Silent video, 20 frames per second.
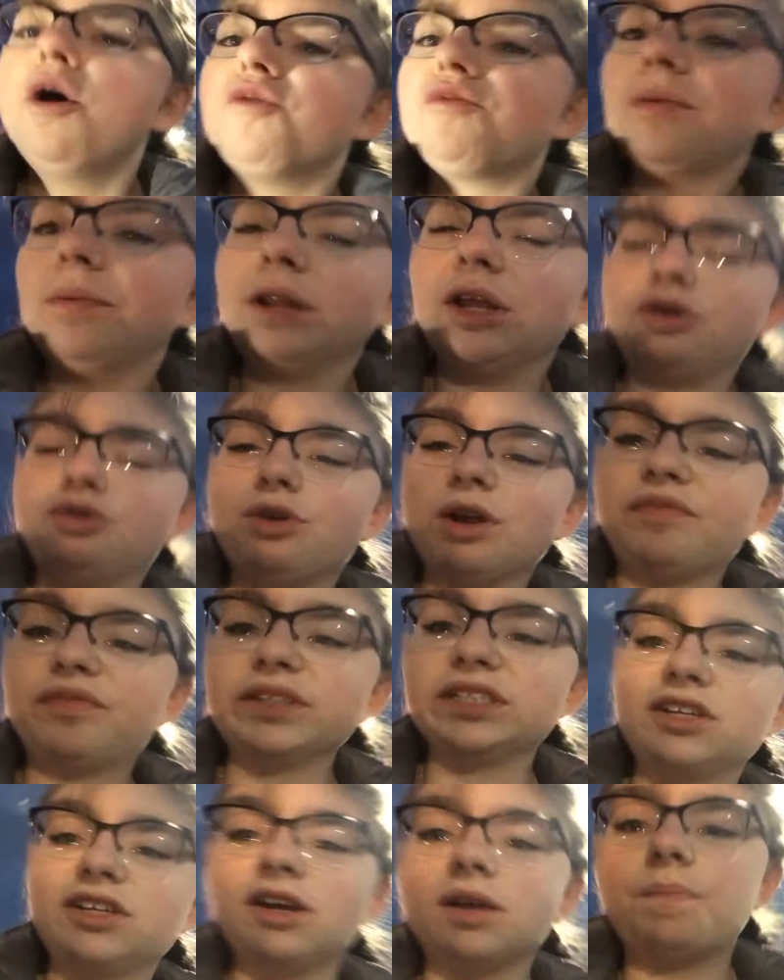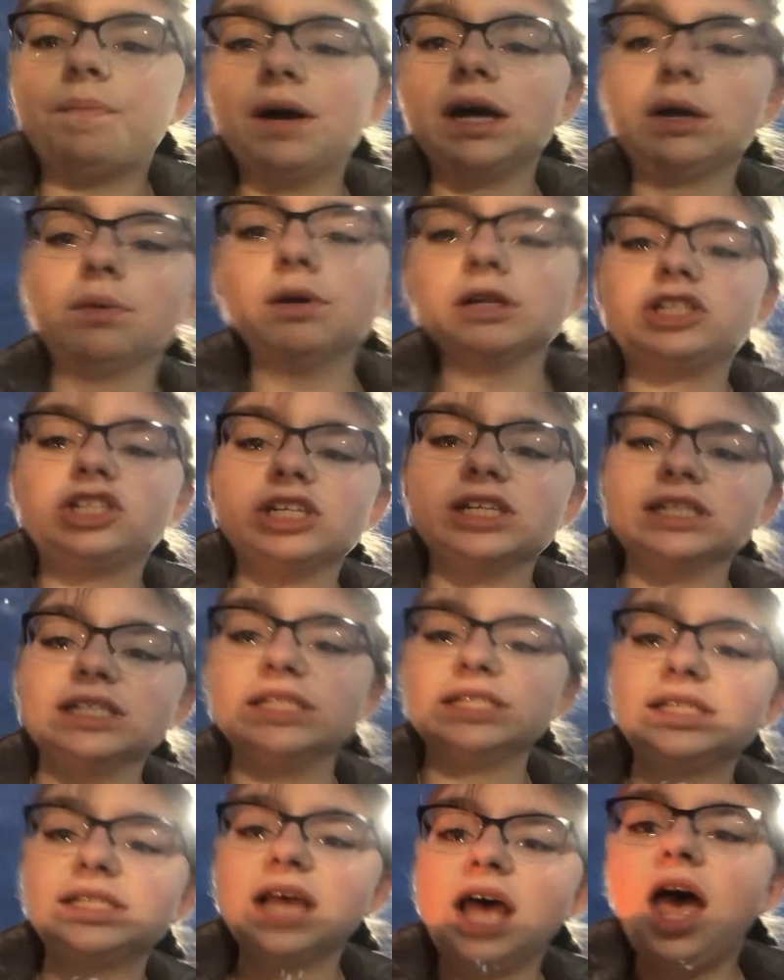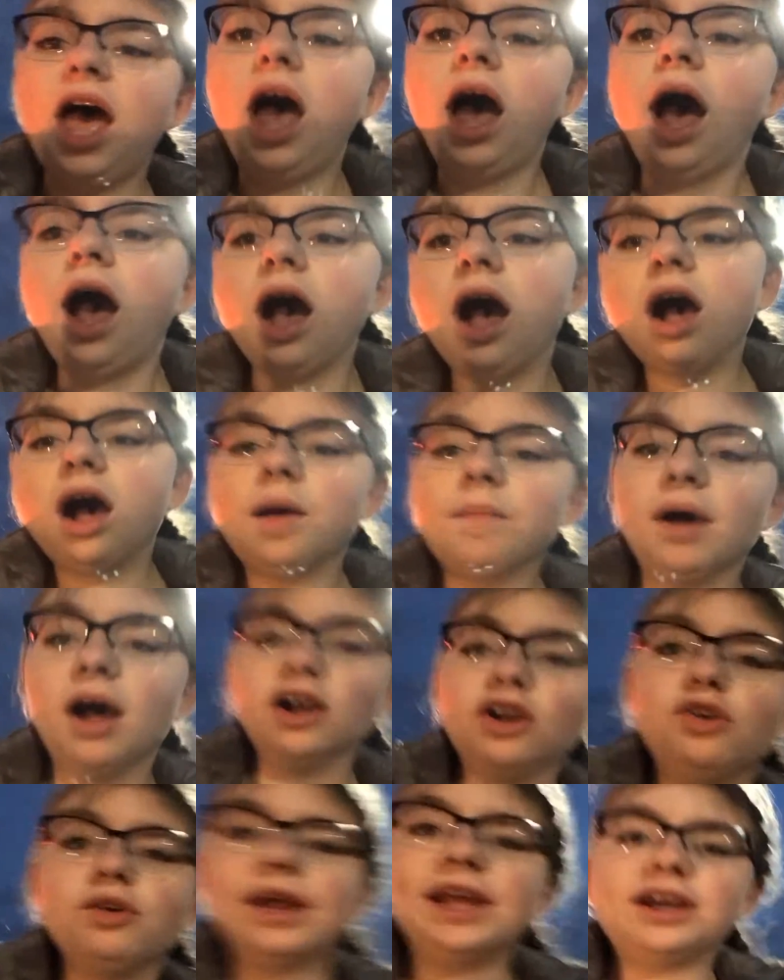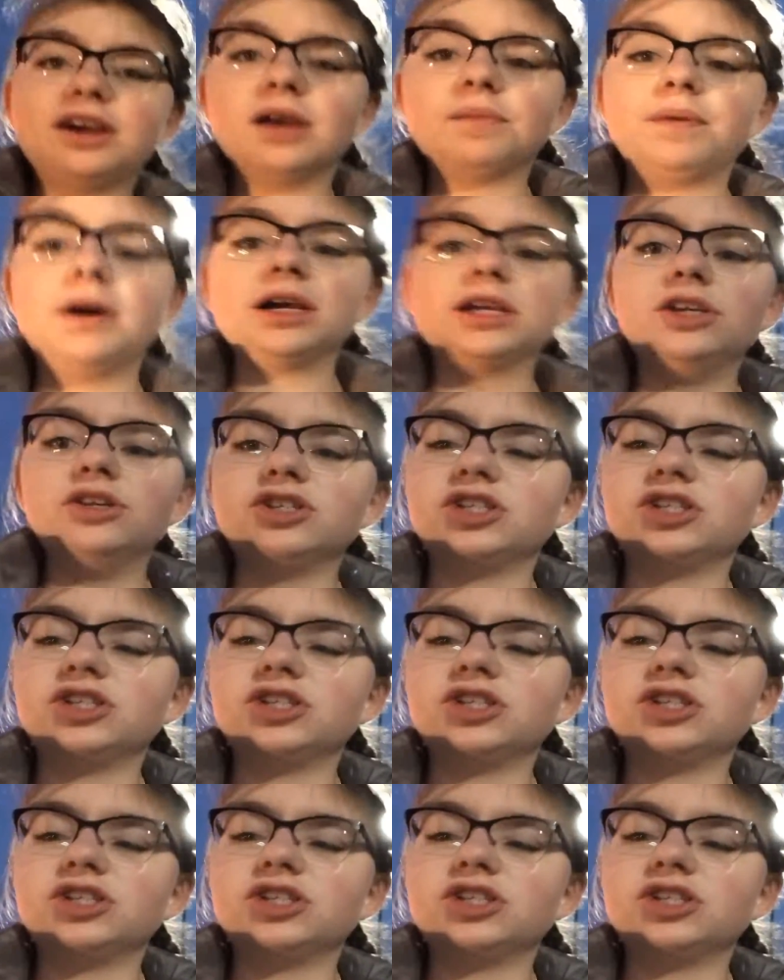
from the Griffiths Cookbook, which is um, a great cookbook.